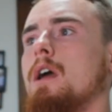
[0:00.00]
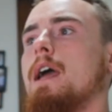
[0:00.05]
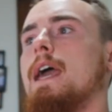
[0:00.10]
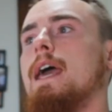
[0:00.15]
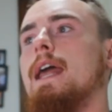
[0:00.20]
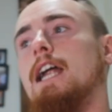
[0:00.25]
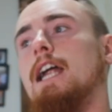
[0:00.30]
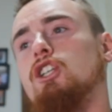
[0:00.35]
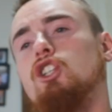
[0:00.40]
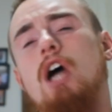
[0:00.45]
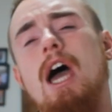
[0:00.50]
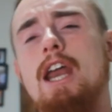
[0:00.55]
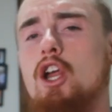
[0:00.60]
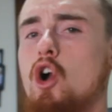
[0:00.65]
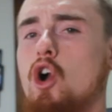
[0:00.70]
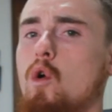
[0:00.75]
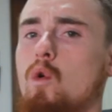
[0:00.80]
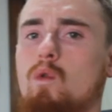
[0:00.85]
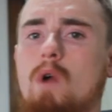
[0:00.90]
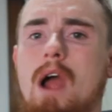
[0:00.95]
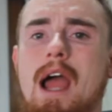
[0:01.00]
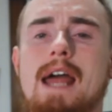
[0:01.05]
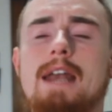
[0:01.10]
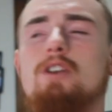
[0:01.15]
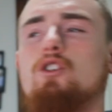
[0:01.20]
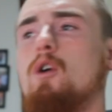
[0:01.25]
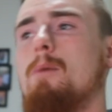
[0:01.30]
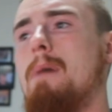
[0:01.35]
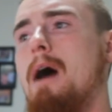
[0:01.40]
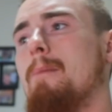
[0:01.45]
And I try to go
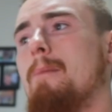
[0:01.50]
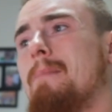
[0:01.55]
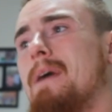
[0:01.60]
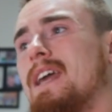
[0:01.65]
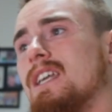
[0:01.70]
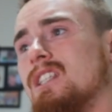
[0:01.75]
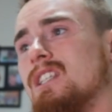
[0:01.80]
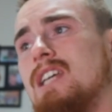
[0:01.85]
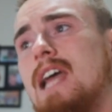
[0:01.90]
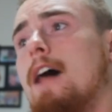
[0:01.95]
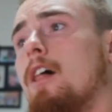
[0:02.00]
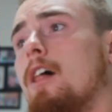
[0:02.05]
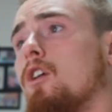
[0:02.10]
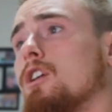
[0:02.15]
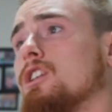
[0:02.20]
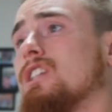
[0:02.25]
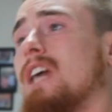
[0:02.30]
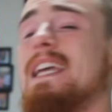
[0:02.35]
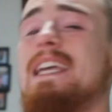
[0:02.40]
right to about maintenance calories.